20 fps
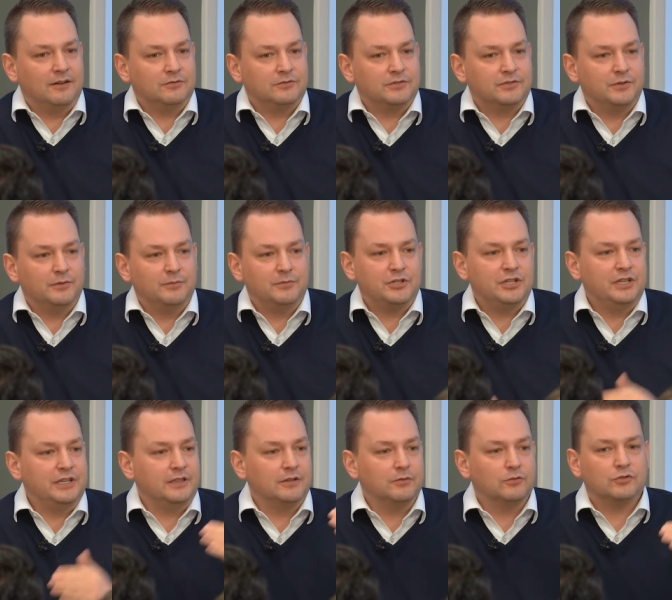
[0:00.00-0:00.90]
out to a
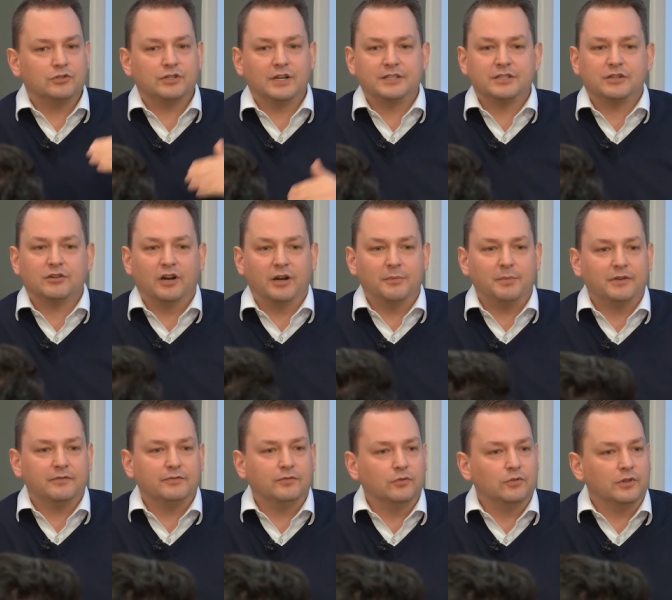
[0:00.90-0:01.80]
machine that will transcribe
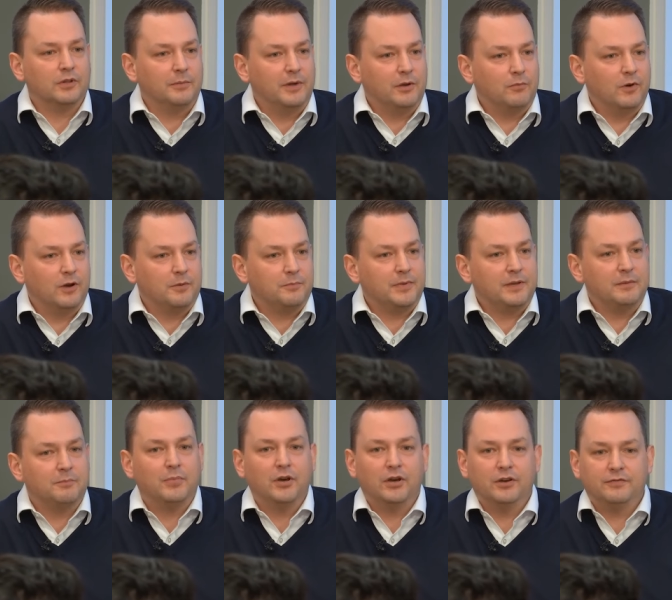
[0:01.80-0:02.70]
it for them. It won't
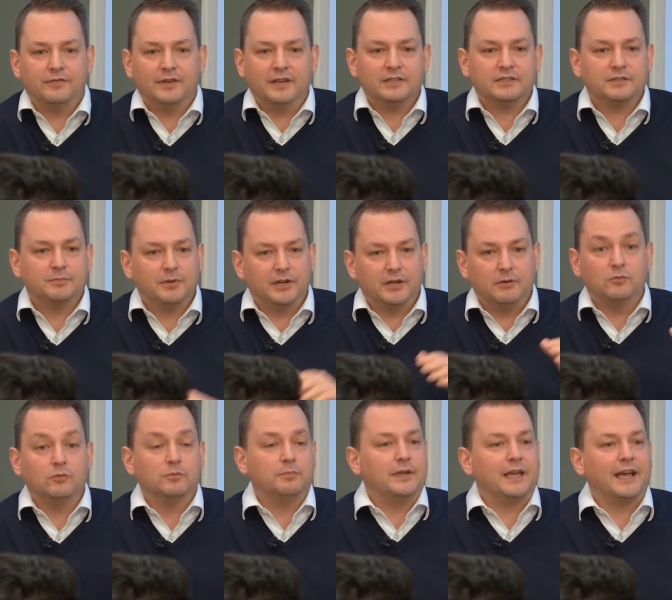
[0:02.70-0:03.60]
be perfect, but
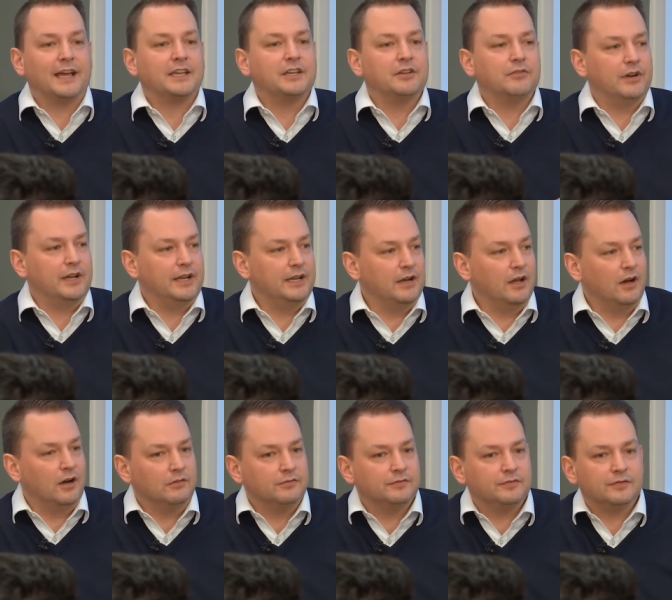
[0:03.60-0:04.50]
it will be accurate
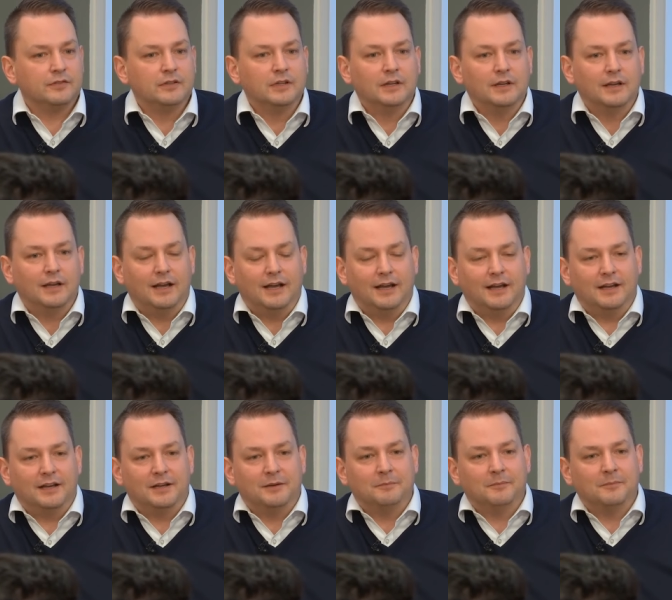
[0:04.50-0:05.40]
enough.
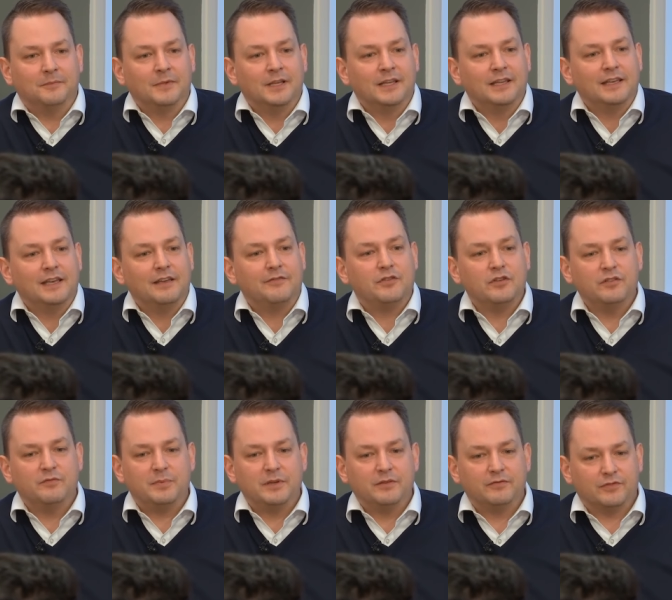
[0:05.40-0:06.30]
if
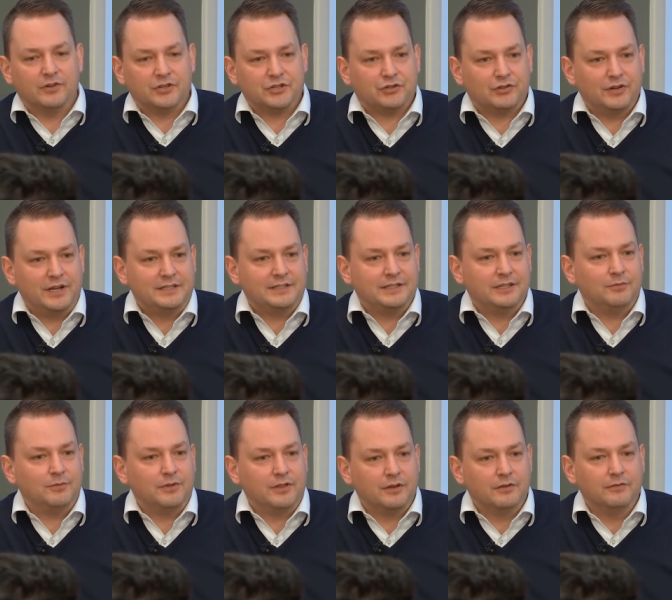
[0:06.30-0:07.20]
you've been
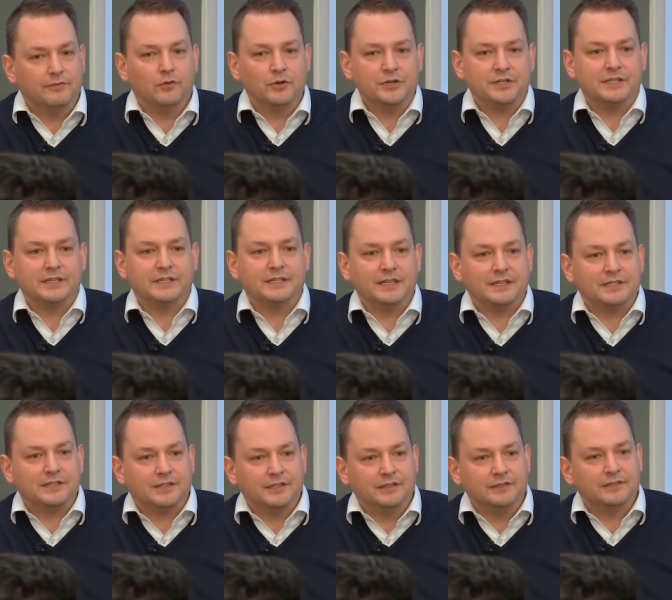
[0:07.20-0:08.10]
frustrated with your voice
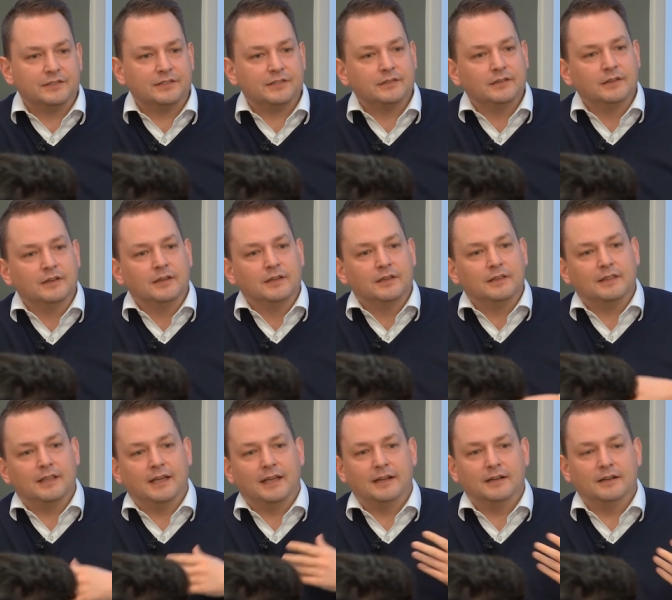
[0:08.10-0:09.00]
assistant,
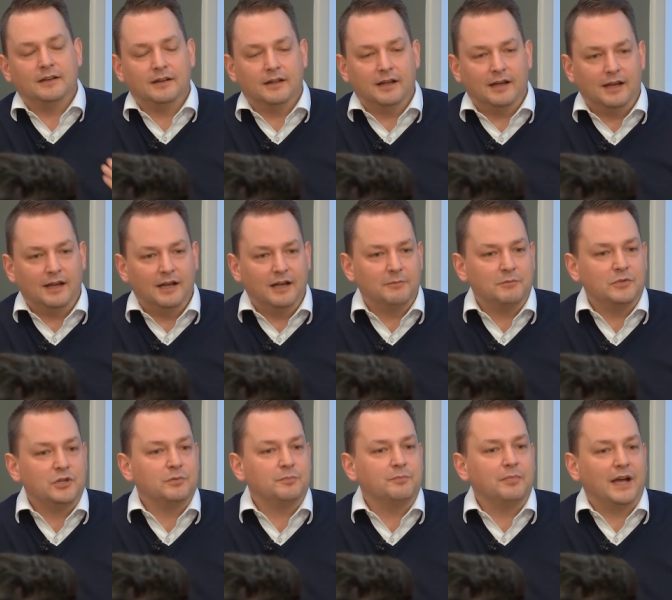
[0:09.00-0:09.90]
then
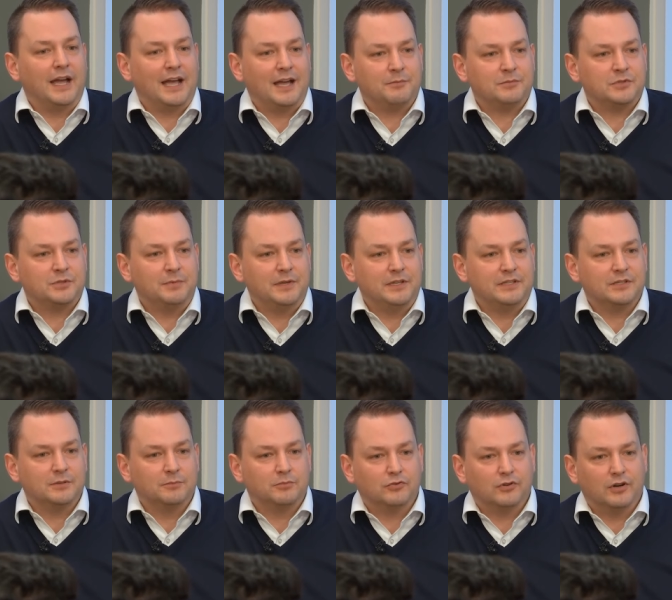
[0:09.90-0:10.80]
you'd perhaps be
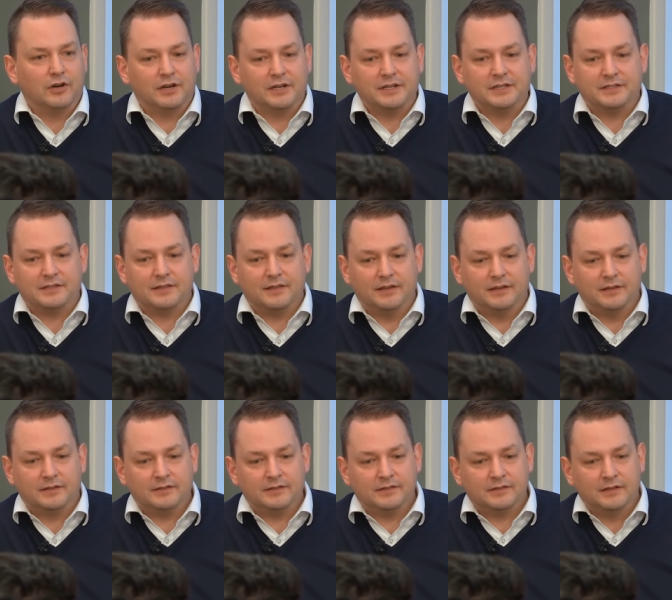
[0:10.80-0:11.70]
surprised
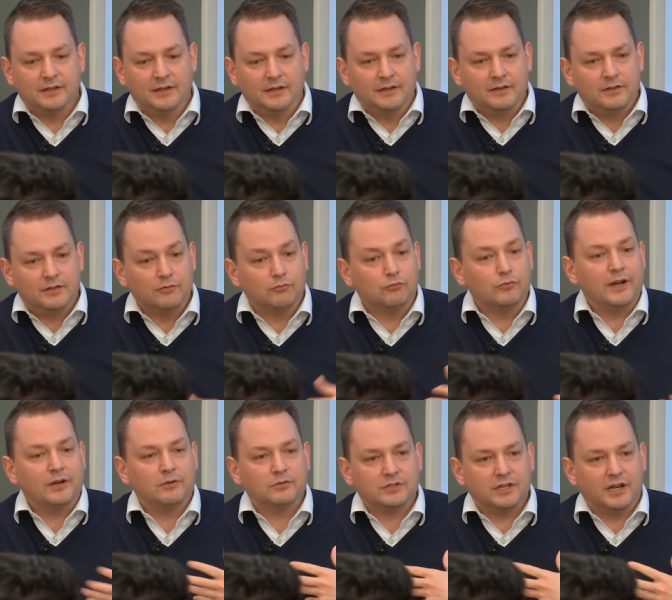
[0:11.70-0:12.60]
that the
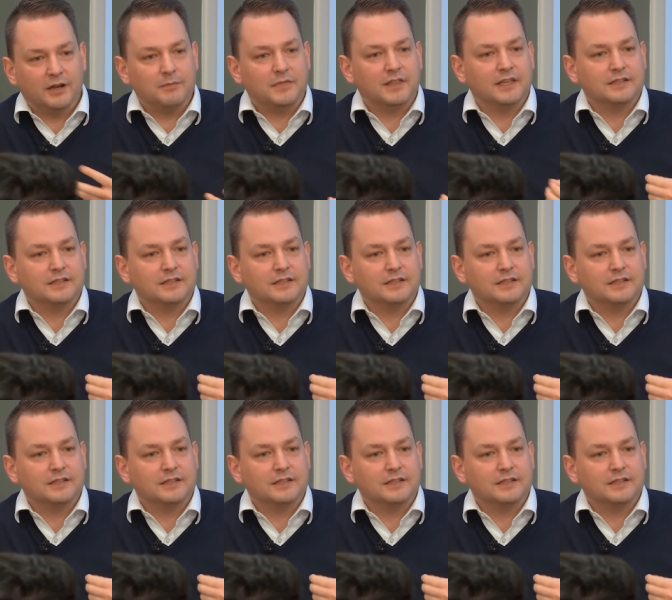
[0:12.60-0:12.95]
real-time